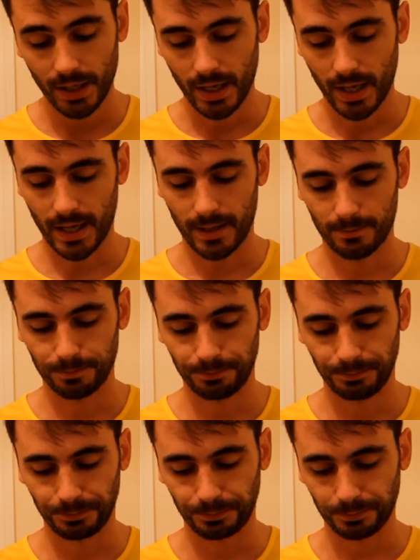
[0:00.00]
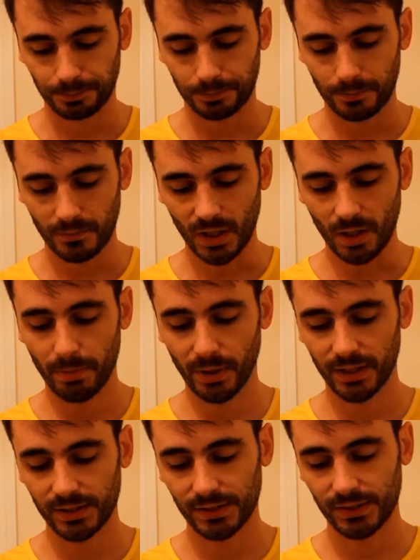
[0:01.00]

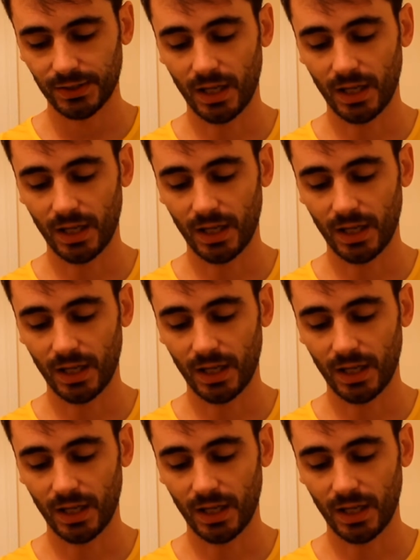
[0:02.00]
But